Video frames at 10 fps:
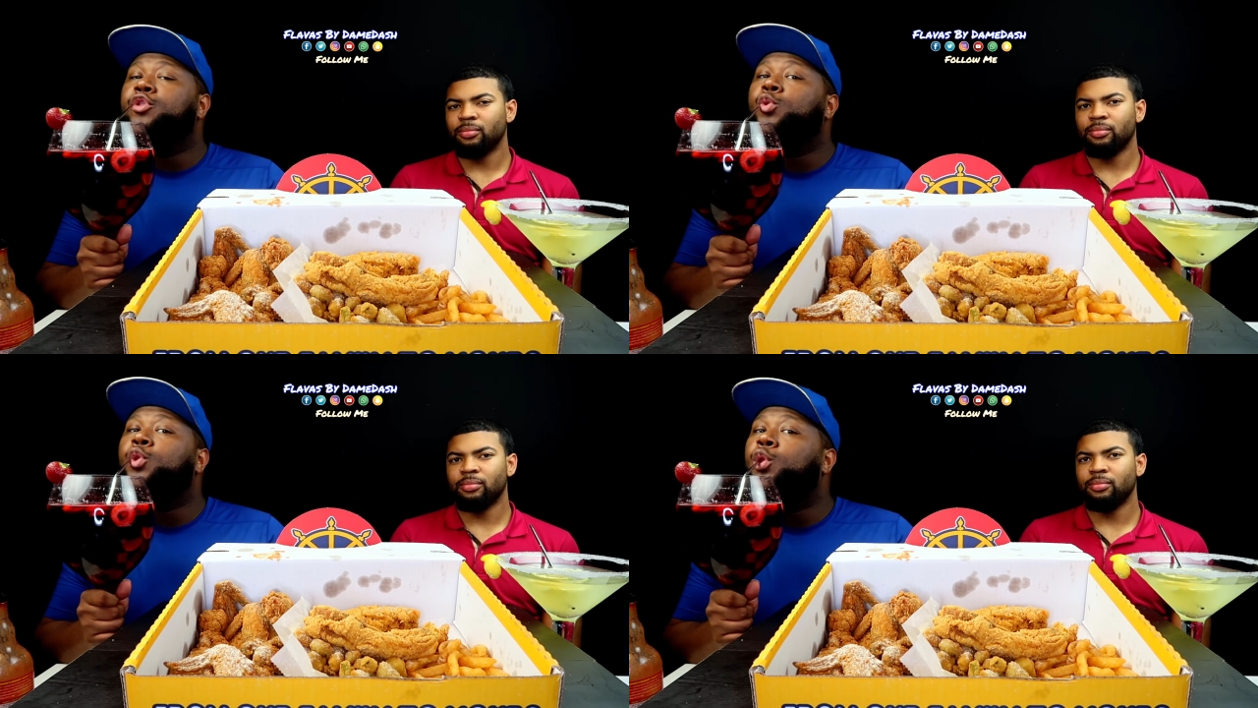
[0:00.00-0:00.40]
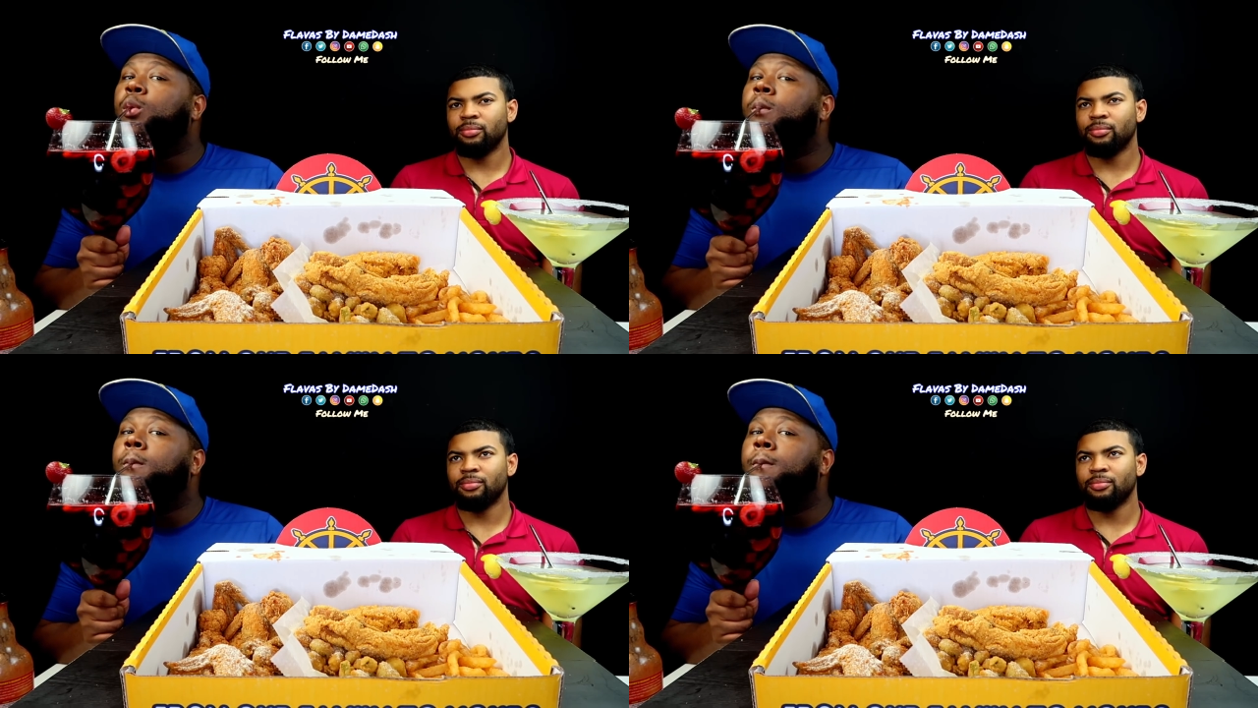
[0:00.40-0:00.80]

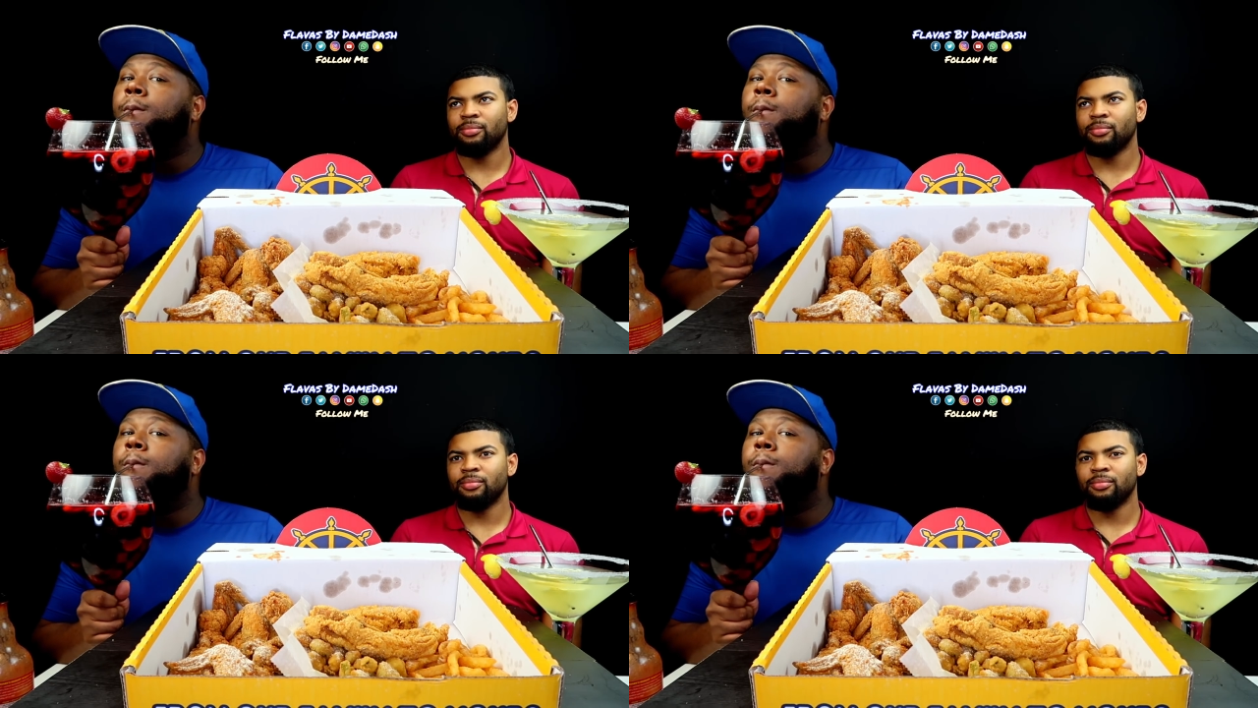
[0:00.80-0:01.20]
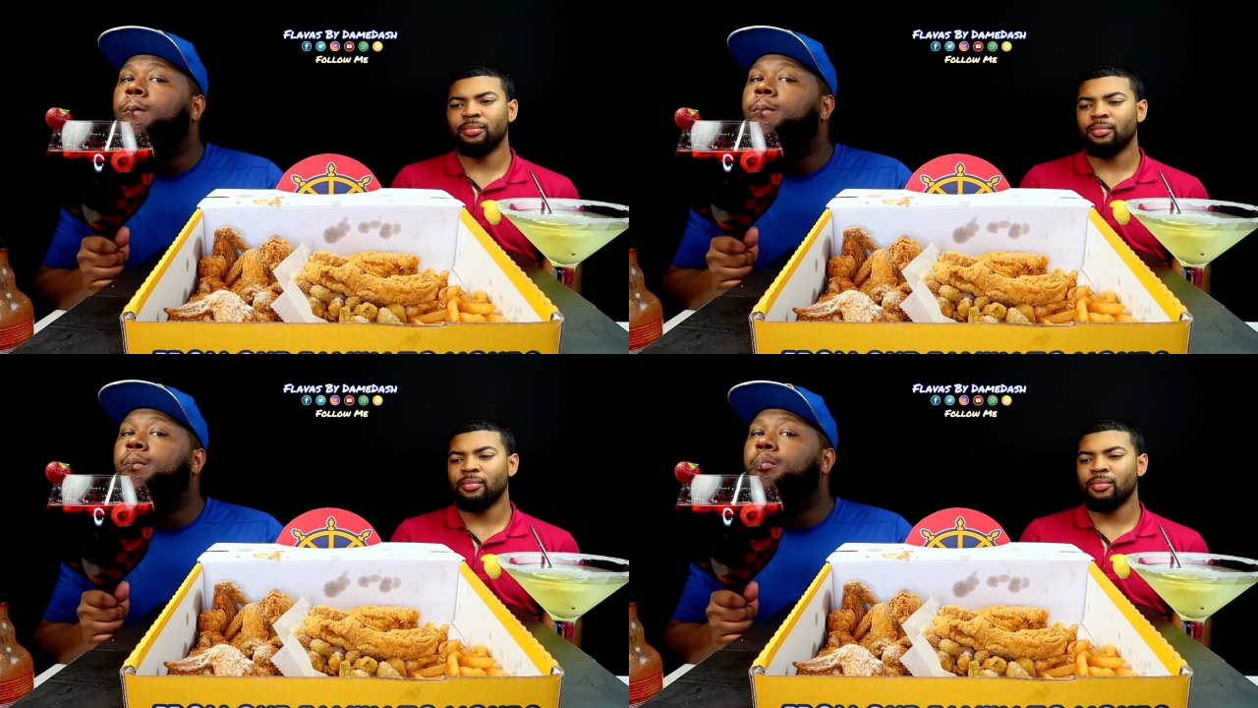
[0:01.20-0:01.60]

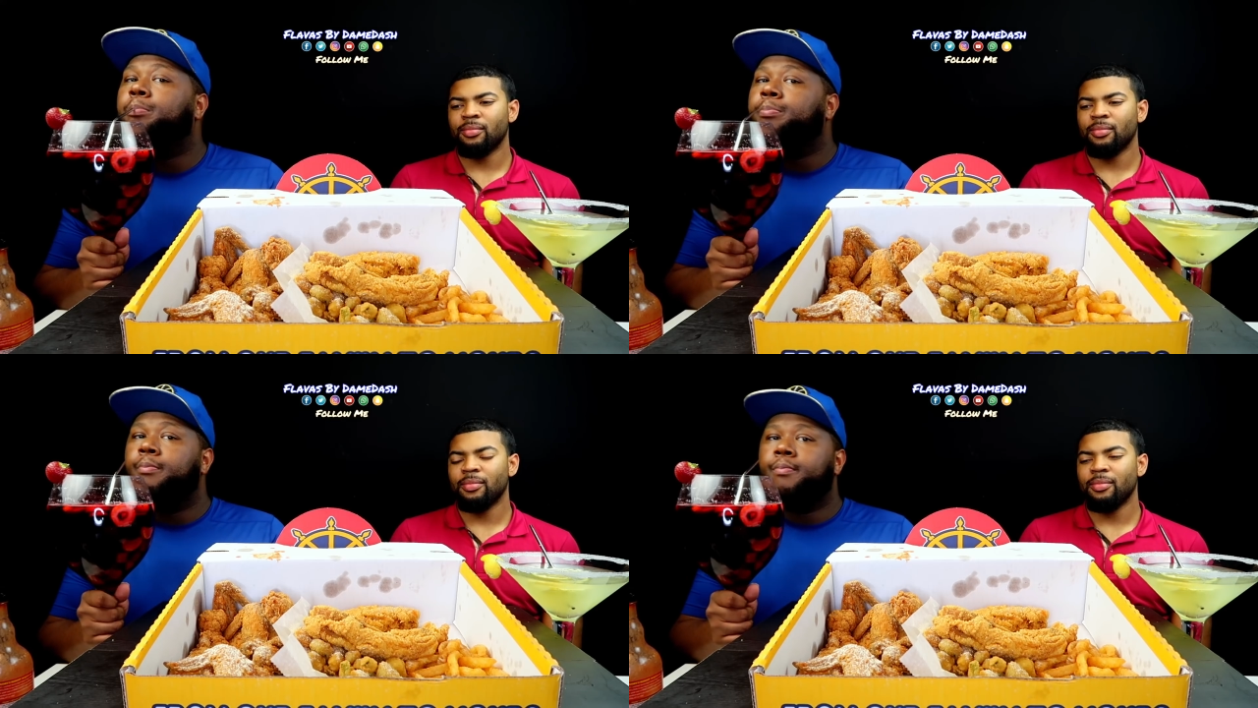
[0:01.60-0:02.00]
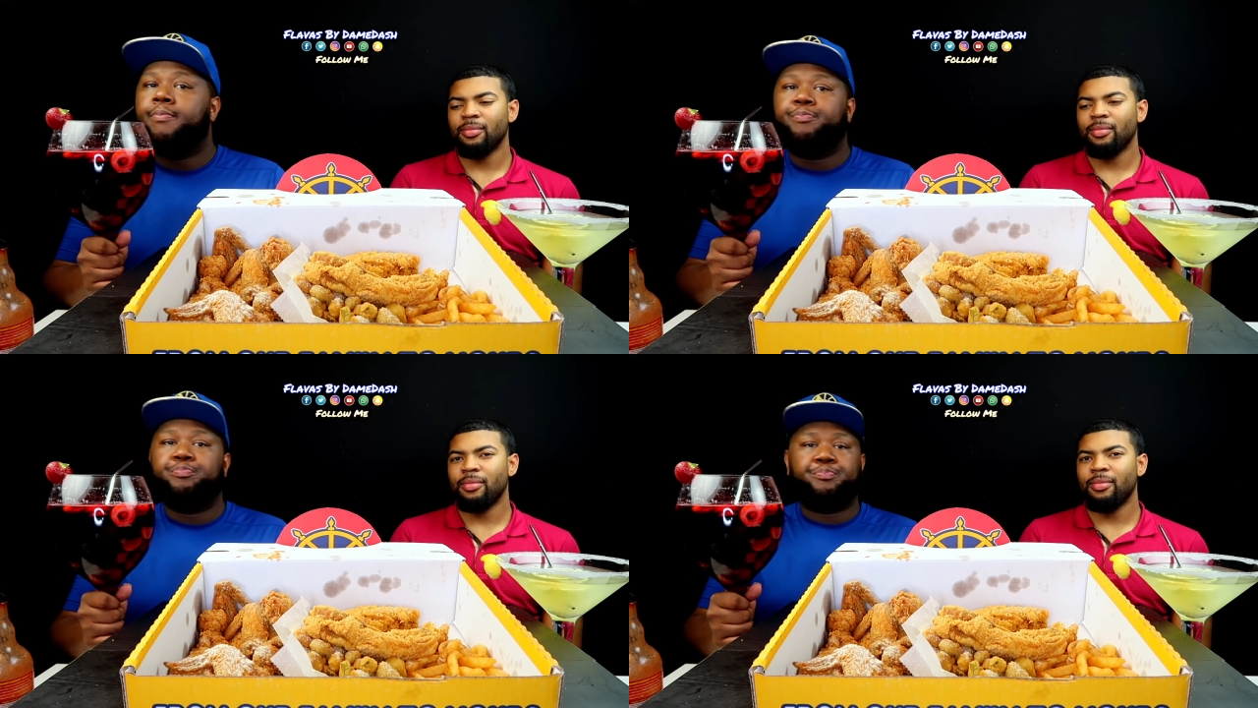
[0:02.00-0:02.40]

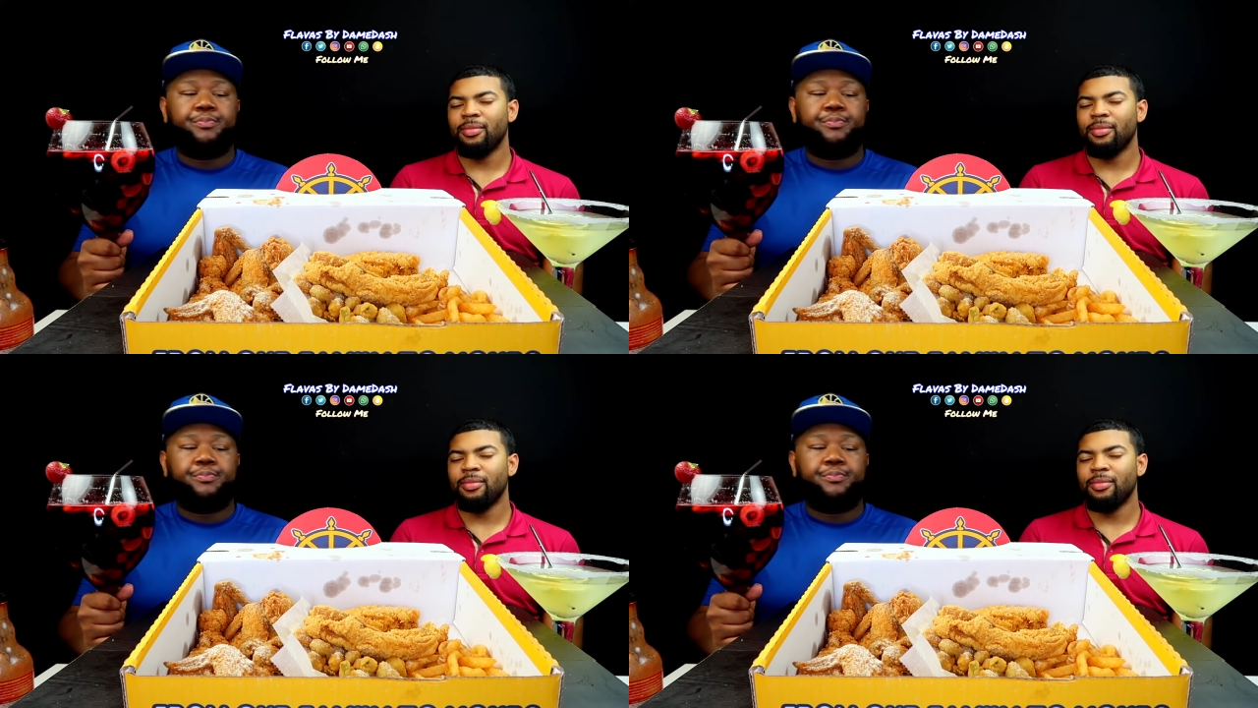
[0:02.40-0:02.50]
(silence)